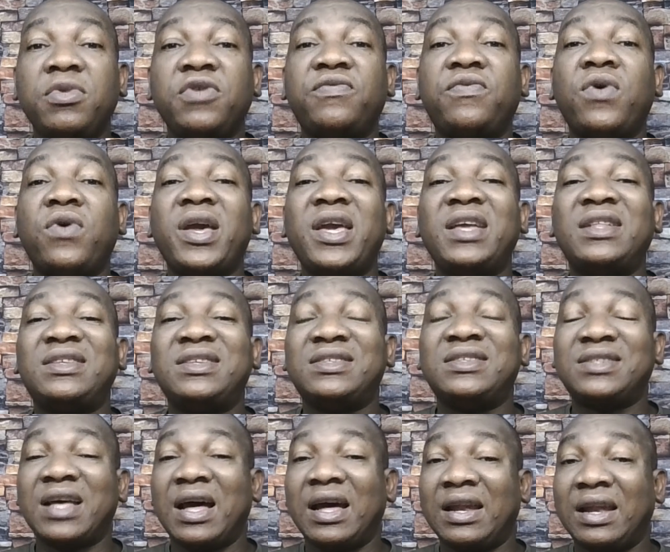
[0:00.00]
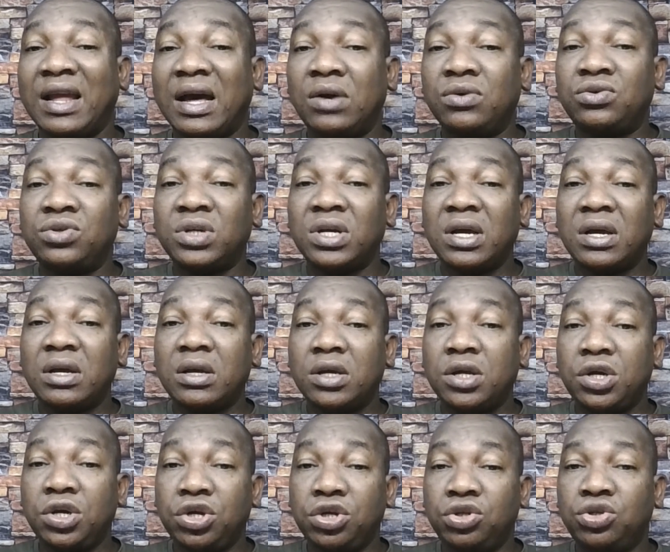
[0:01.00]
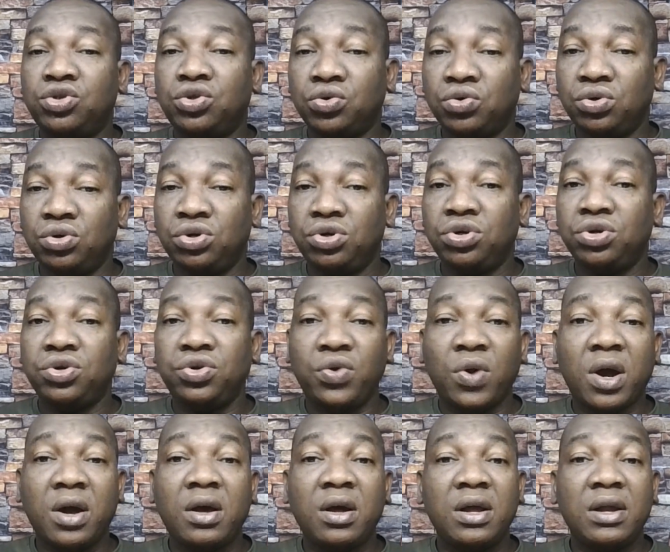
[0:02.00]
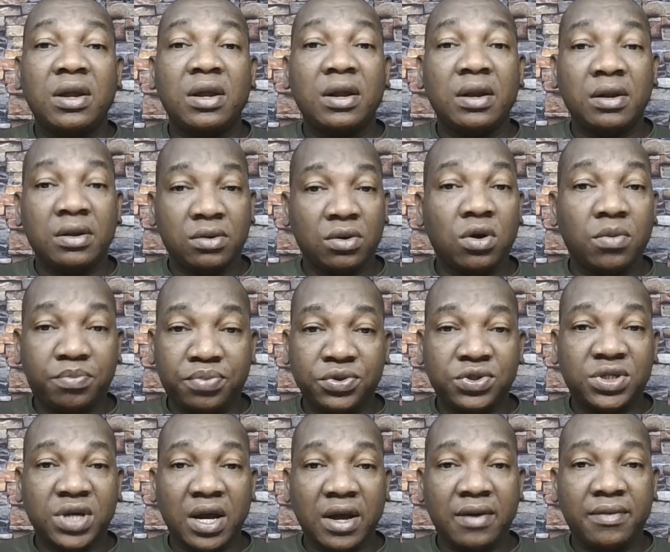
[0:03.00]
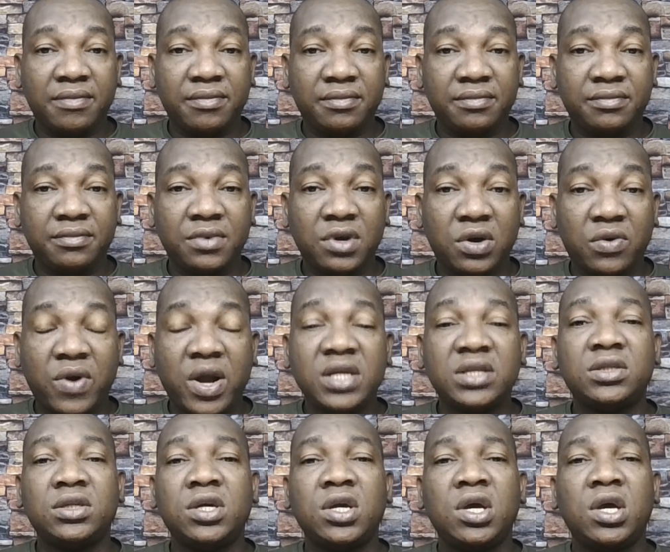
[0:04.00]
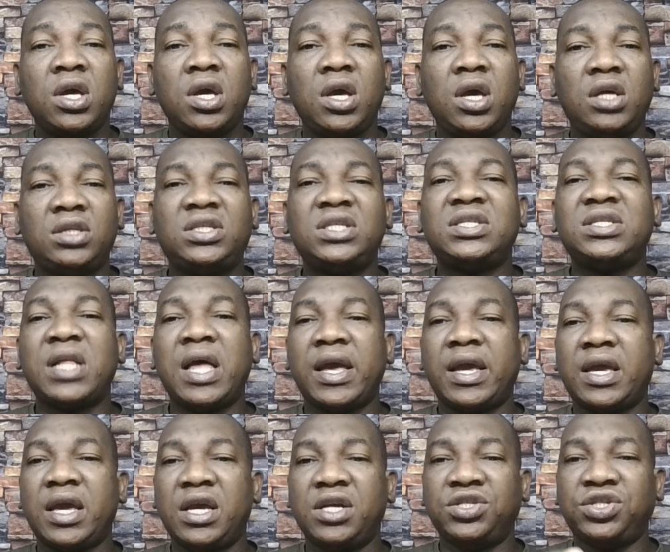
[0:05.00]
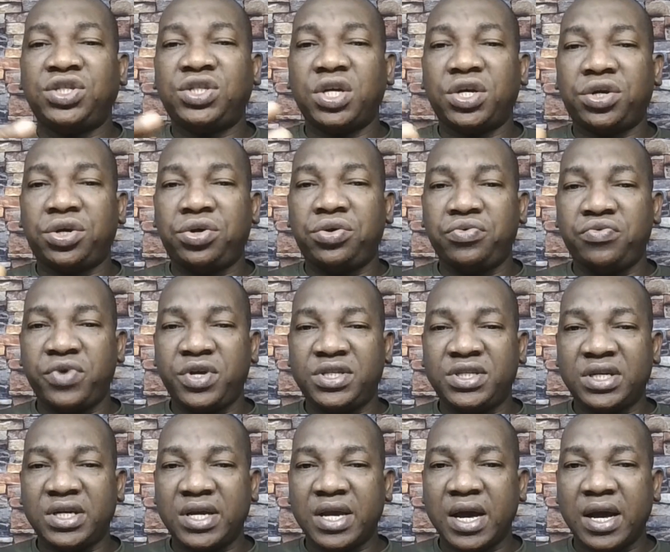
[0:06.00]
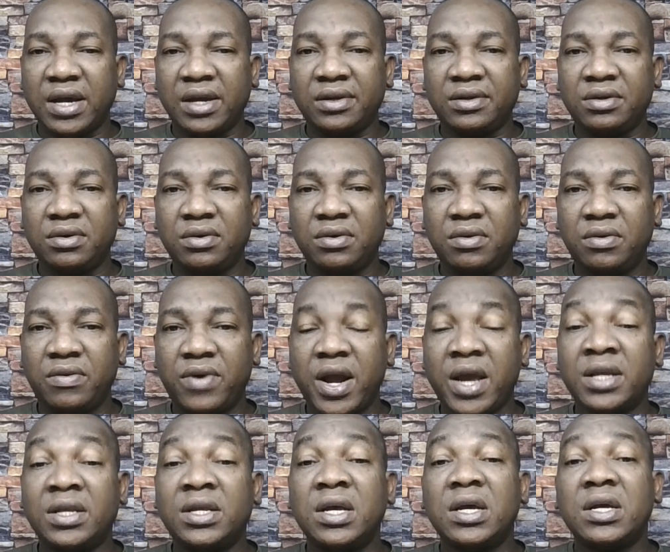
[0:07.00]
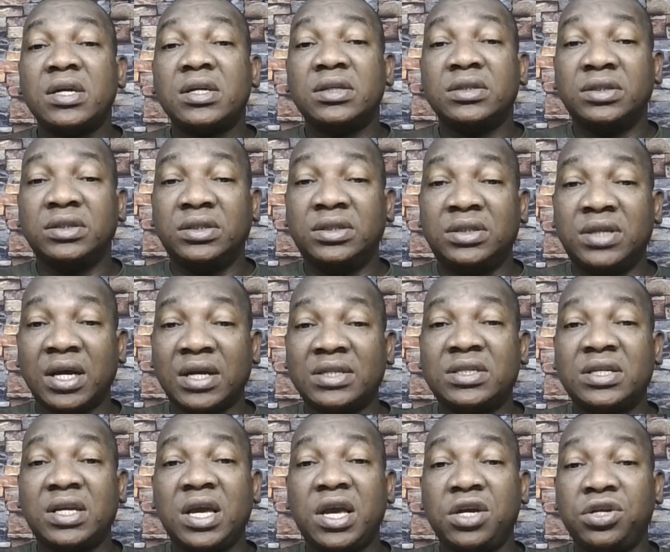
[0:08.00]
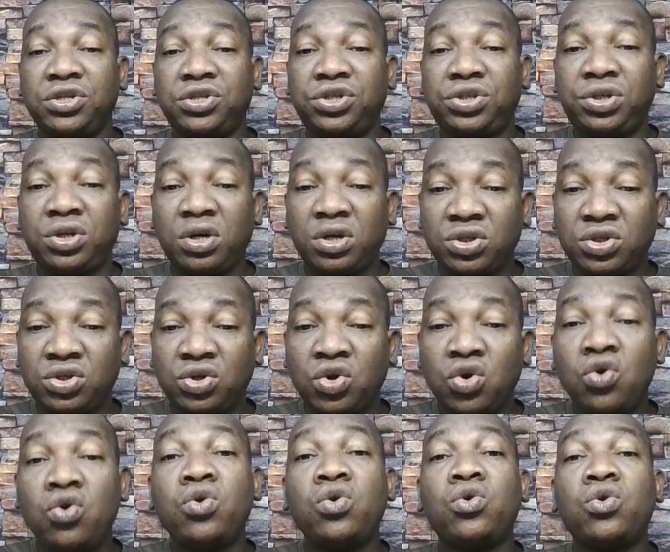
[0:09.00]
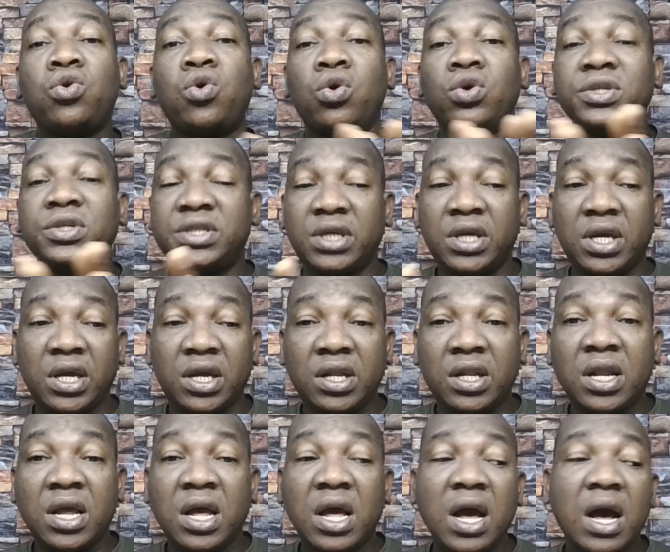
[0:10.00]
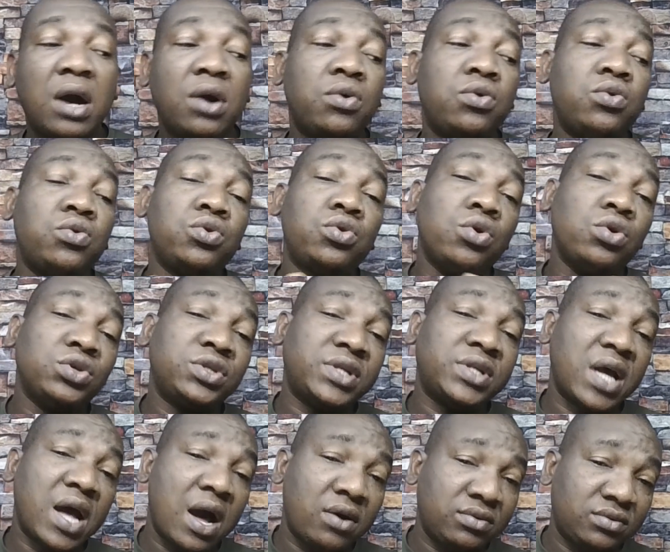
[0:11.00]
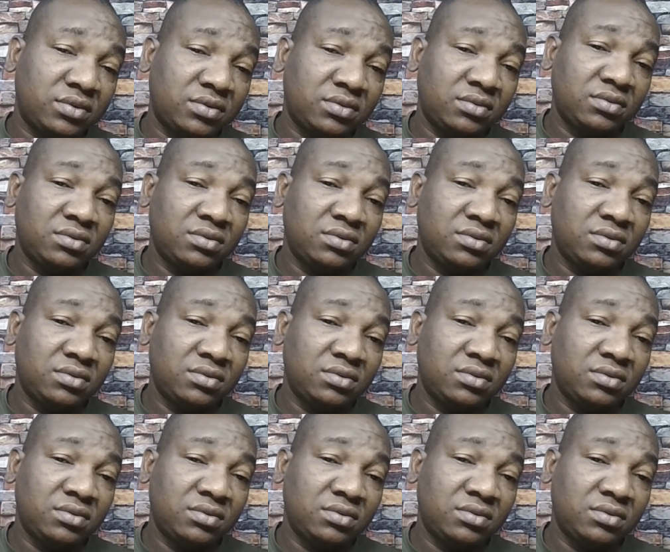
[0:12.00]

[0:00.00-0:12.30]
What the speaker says: before it is allowed into your computer. All right, it is like a security guide, all right, that ensures who goes in and who goes out.